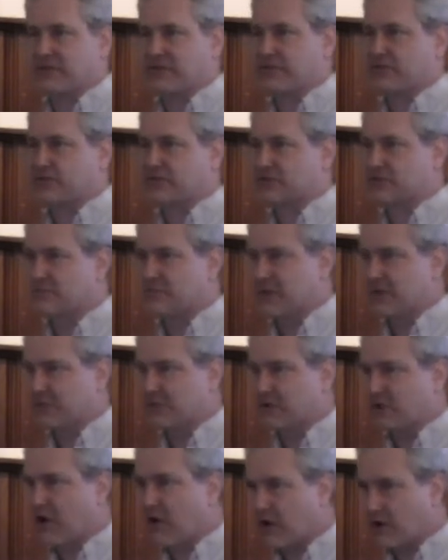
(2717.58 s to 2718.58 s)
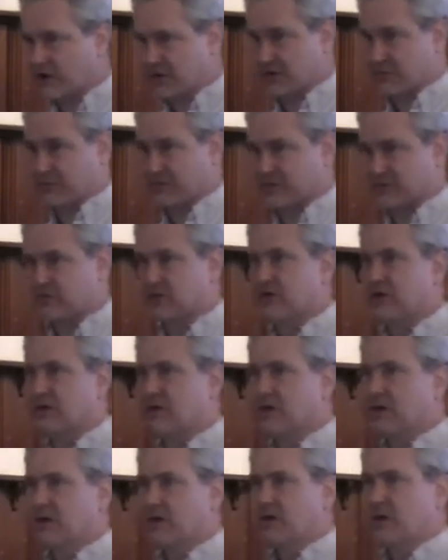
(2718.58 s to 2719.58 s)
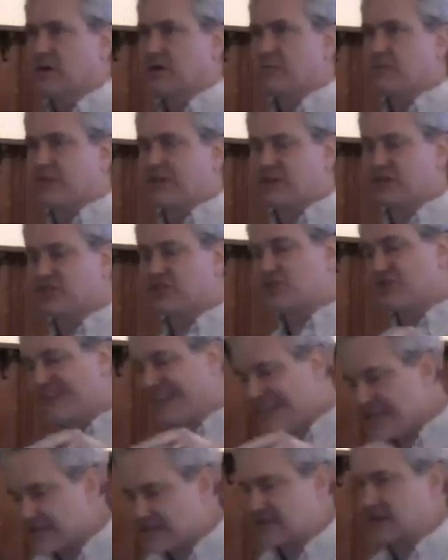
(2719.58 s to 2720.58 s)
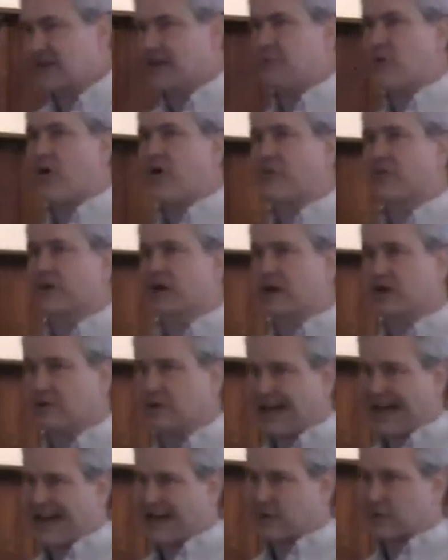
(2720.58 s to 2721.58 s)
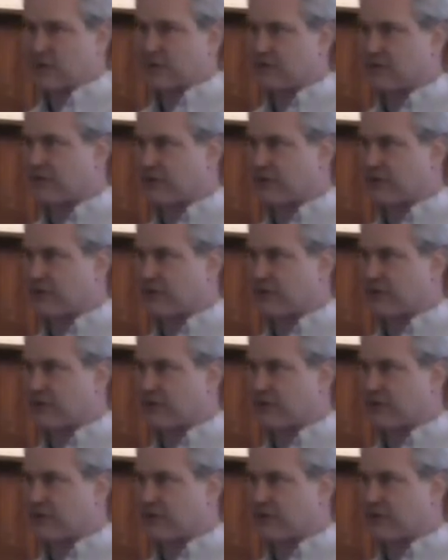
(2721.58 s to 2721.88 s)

First Amendment argument. because you hit them on the collateral